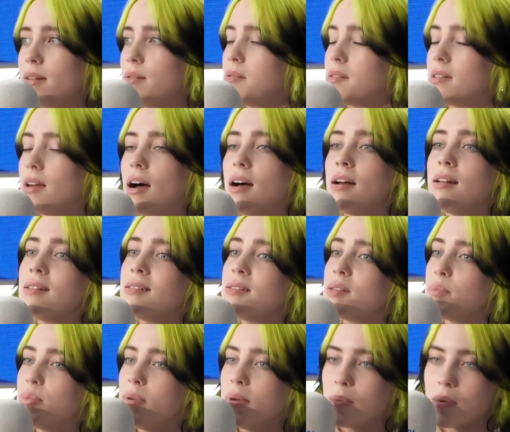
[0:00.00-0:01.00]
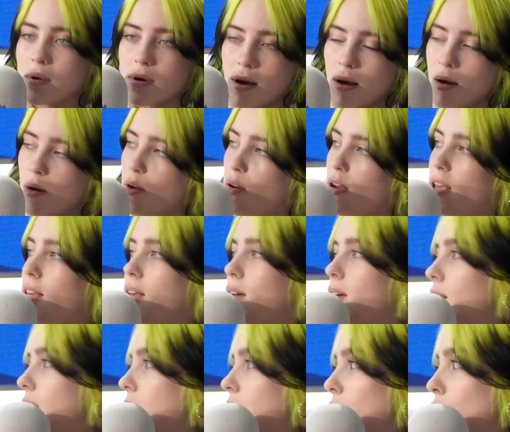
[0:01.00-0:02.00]
was, tons of people. Oh, yeah,
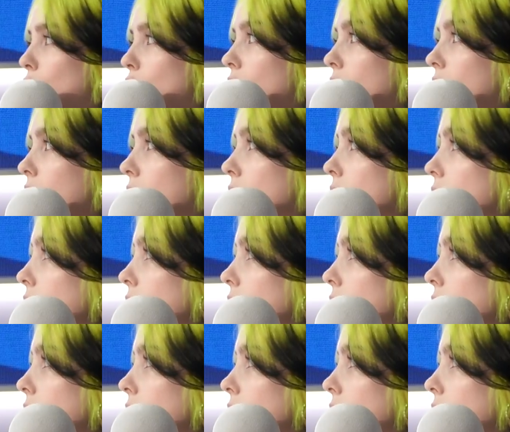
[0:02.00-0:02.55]
yoy.